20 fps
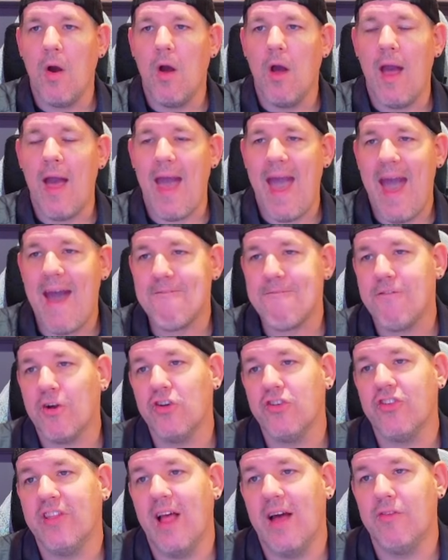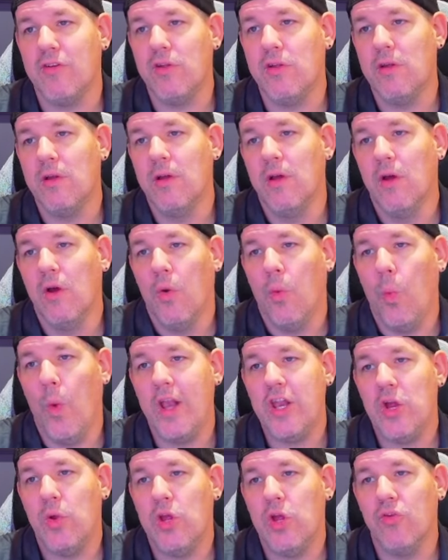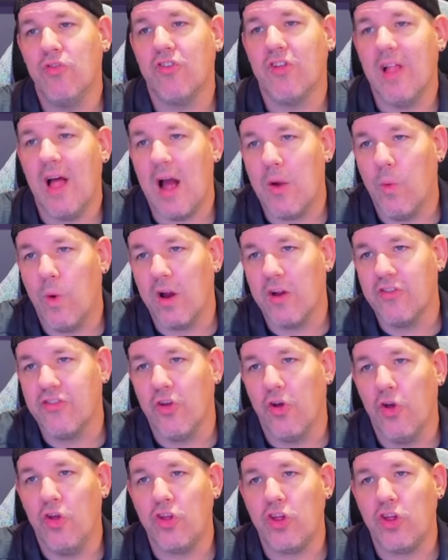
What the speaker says: At first level, when you use Clockwork Soul,